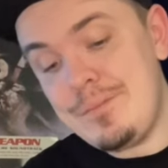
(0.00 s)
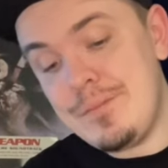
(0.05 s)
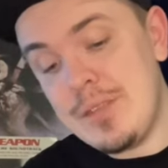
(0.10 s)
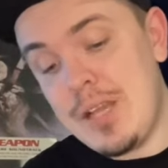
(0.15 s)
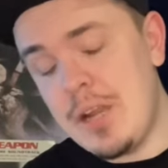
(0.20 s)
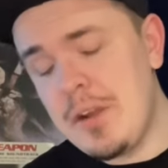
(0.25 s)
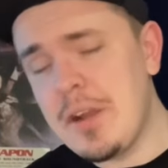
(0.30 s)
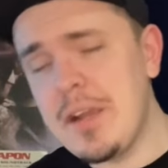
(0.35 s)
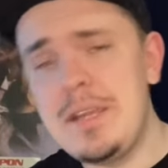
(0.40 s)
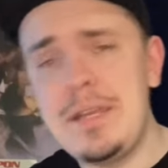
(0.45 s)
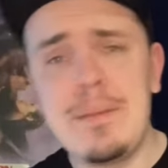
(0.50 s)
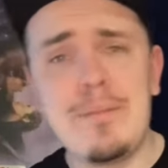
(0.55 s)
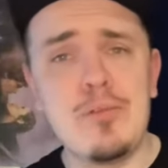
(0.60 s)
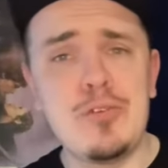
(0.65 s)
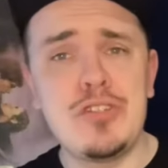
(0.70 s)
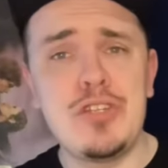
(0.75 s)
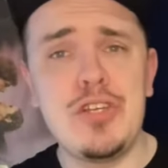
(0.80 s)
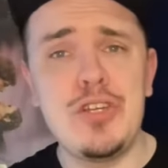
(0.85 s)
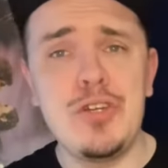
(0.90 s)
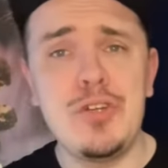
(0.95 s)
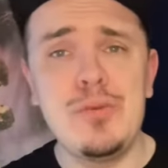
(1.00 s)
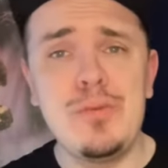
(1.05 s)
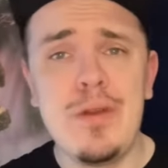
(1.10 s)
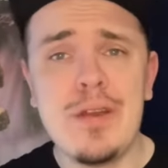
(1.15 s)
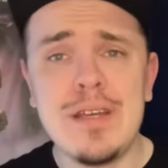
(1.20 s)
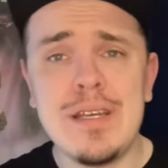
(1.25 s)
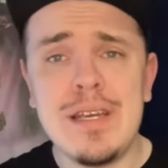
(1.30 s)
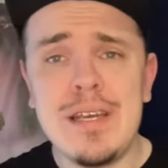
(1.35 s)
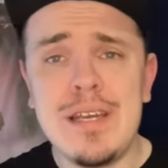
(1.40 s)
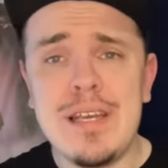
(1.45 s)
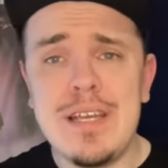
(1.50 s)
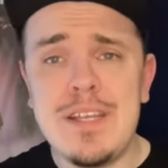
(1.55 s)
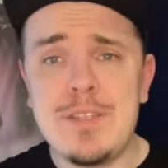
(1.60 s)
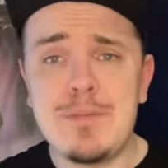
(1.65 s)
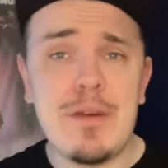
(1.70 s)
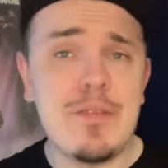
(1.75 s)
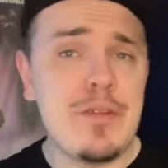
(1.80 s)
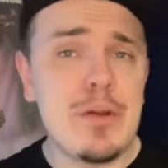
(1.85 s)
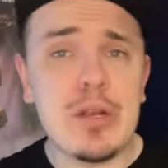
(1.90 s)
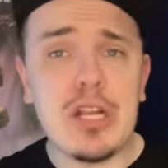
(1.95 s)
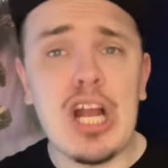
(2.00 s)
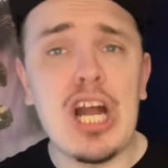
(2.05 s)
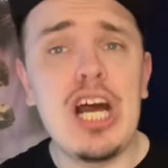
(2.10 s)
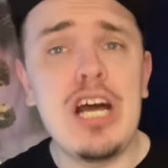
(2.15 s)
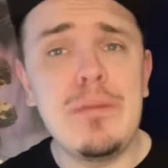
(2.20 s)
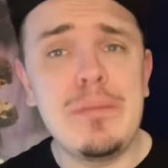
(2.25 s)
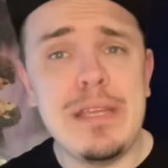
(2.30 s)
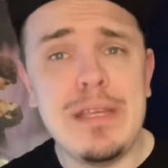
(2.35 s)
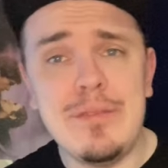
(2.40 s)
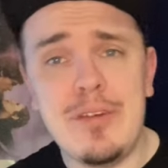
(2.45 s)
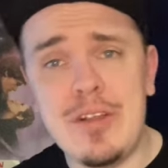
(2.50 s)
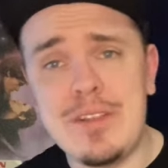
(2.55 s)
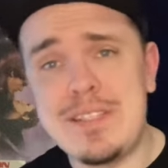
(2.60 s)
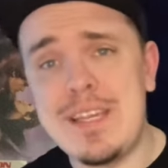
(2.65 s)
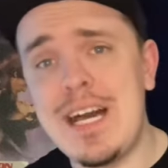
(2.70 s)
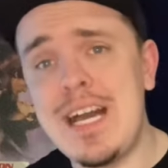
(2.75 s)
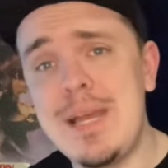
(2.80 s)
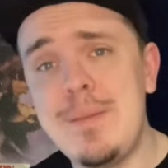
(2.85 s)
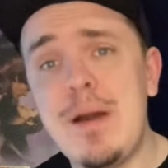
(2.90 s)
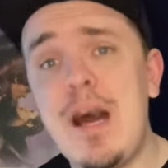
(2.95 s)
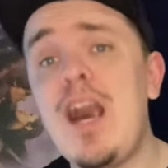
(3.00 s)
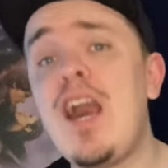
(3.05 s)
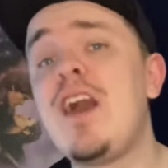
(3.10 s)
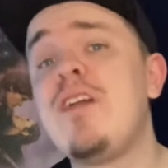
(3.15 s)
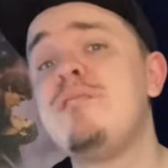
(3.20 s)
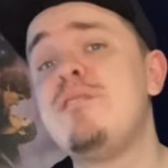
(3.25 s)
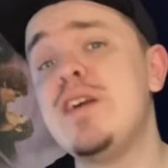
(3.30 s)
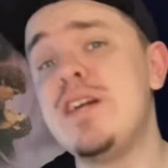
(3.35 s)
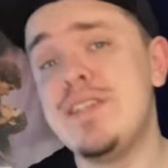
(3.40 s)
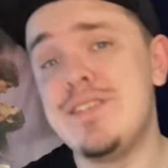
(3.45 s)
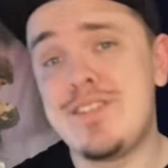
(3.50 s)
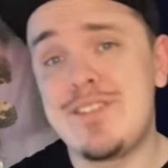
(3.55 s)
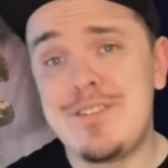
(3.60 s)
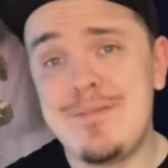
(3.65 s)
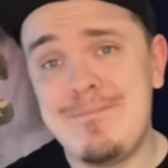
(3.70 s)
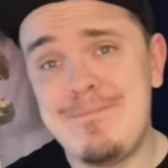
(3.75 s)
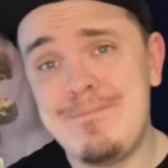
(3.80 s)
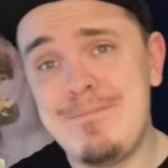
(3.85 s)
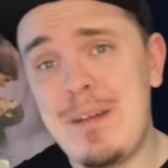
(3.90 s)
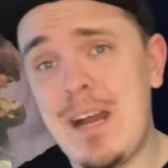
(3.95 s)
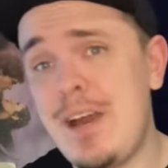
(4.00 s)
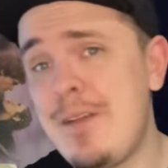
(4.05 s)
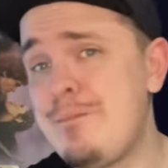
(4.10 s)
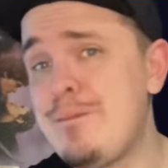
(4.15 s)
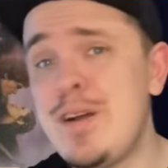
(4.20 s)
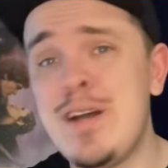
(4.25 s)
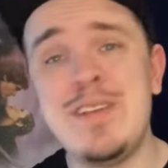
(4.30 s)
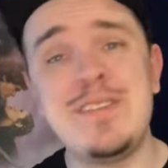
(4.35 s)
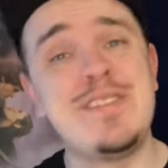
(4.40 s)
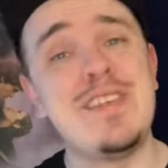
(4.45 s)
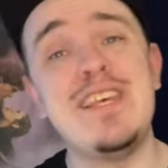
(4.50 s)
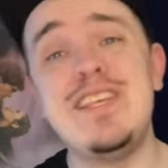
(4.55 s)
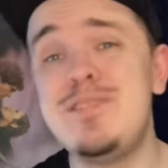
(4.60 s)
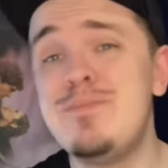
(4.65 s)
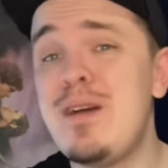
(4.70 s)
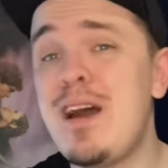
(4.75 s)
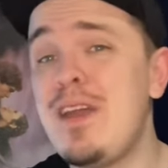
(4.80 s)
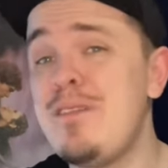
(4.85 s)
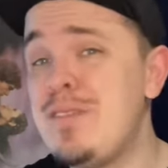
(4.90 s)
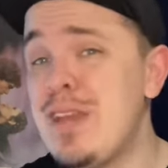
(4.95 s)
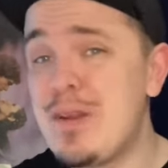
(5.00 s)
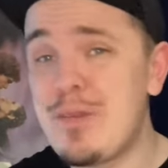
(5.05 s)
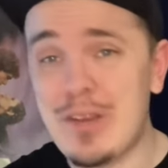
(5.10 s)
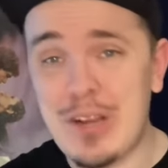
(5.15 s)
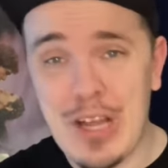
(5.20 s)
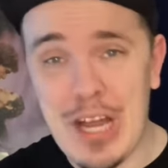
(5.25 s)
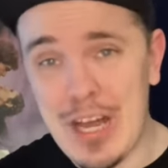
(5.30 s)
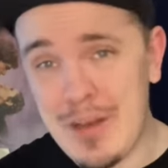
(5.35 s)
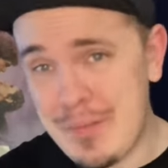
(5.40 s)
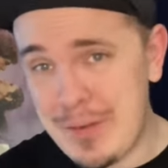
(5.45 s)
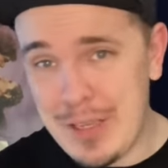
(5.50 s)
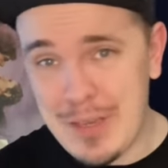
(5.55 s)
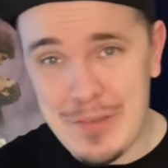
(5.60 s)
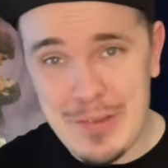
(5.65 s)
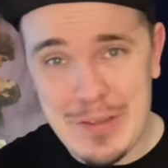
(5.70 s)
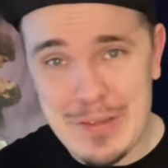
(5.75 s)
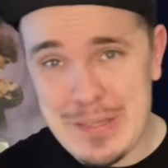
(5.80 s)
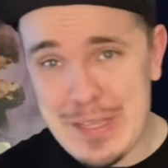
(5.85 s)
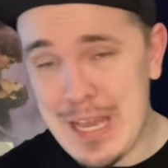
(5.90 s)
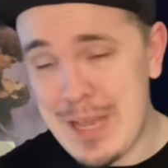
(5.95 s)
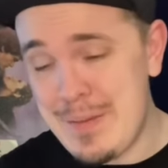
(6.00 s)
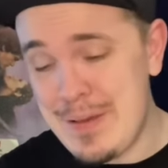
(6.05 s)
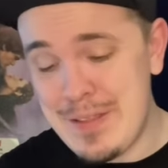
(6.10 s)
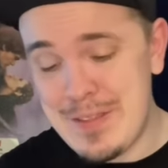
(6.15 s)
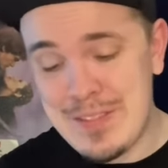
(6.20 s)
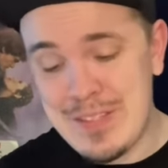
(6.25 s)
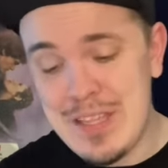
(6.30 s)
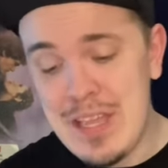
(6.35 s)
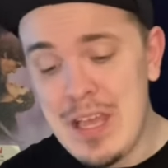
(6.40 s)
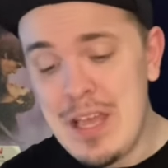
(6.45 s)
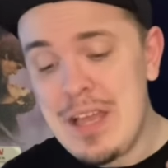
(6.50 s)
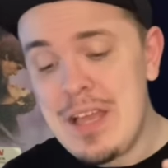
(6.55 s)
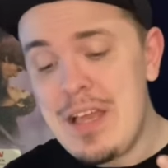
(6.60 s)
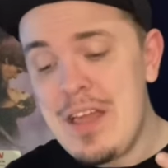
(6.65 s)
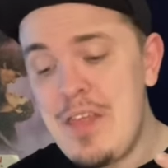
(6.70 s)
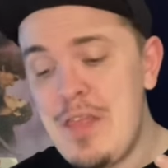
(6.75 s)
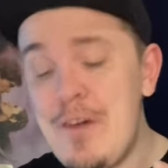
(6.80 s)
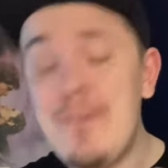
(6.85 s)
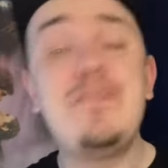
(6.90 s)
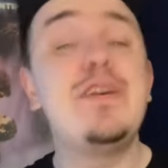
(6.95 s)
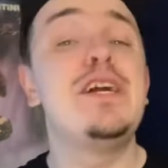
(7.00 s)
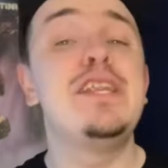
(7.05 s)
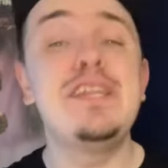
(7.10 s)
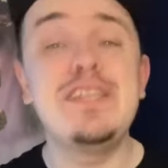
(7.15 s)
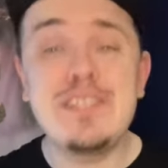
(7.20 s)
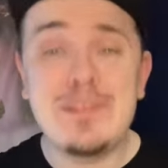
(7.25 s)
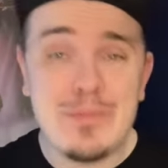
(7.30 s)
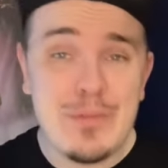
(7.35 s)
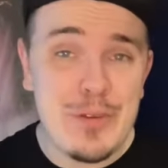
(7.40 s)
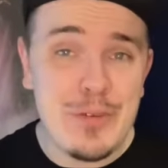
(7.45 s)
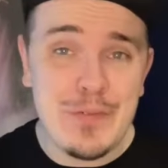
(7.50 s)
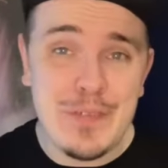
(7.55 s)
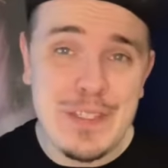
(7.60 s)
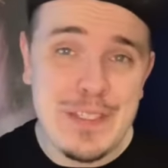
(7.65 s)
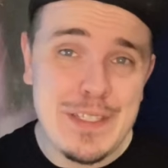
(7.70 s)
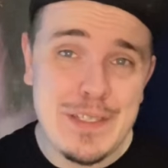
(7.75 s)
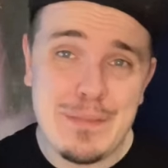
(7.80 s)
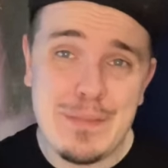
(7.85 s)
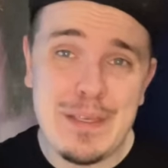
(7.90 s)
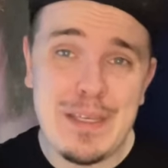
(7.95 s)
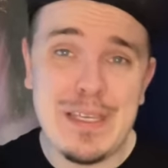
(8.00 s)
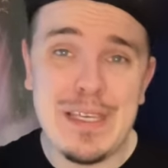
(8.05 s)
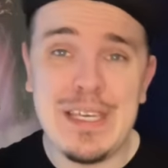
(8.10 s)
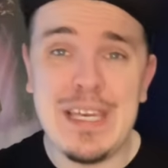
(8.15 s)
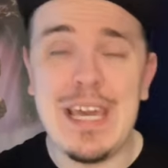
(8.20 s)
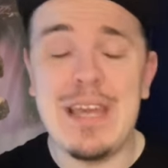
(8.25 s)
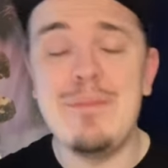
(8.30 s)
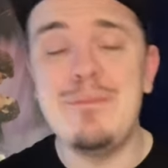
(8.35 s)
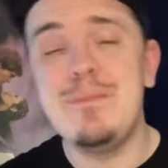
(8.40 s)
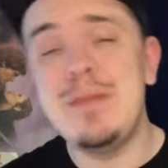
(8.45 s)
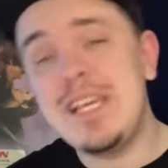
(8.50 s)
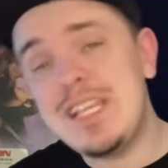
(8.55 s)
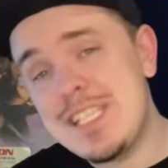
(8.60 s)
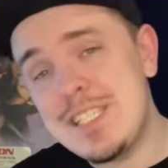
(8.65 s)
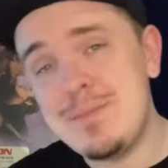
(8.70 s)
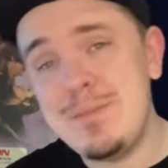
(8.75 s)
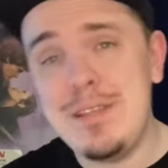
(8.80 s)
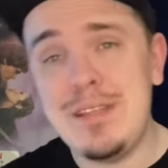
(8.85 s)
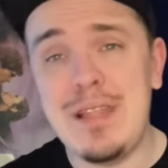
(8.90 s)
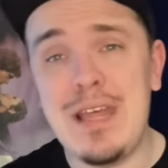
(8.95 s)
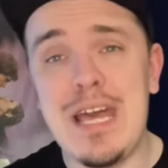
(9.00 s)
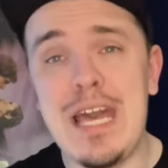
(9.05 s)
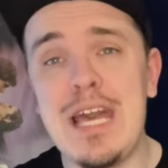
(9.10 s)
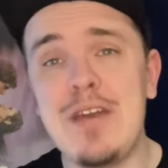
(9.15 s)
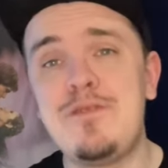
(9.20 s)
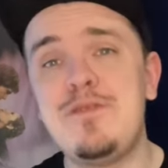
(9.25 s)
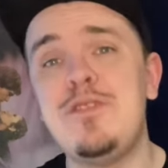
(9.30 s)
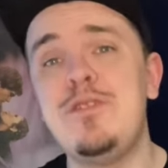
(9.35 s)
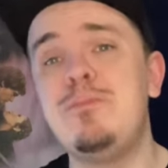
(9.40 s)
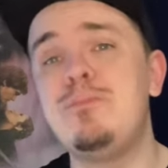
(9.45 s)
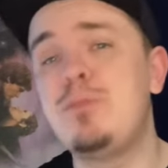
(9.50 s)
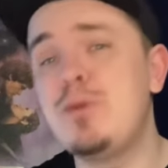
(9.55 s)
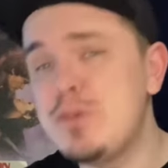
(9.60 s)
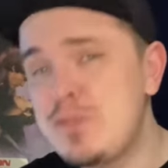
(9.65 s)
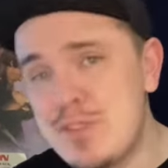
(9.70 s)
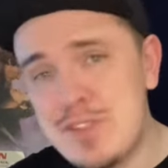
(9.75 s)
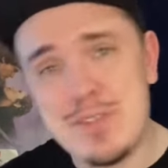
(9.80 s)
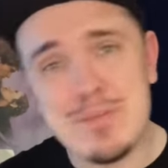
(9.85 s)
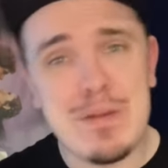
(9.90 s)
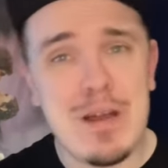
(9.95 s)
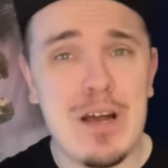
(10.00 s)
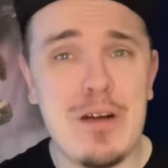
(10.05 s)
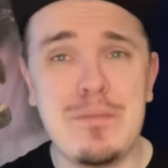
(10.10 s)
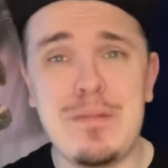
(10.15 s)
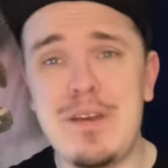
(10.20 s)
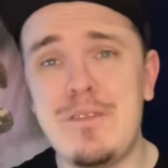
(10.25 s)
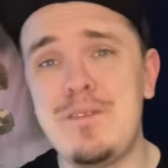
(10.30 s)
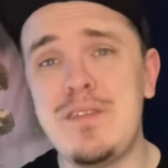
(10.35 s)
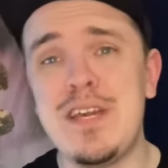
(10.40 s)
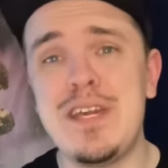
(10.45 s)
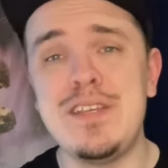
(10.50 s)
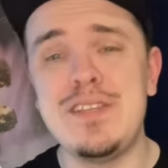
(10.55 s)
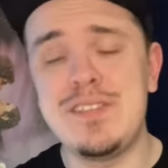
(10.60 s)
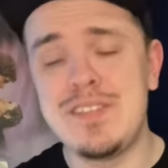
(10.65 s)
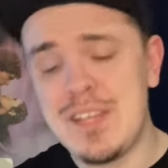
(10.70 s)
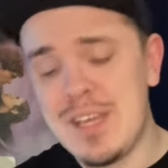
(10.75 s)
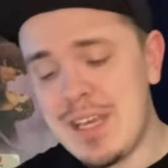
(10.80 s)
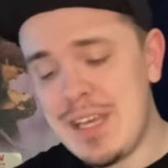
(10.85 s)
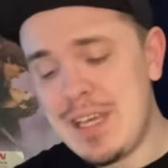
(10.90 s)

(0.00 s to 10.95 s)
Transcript: All right, number two. It's my favorite comedy of all time, Hot Fuzz. Hot Fuzz is my favorite comedy of all time. It's the funniest movie to me. It makes me laugh. It puts a smile on my face.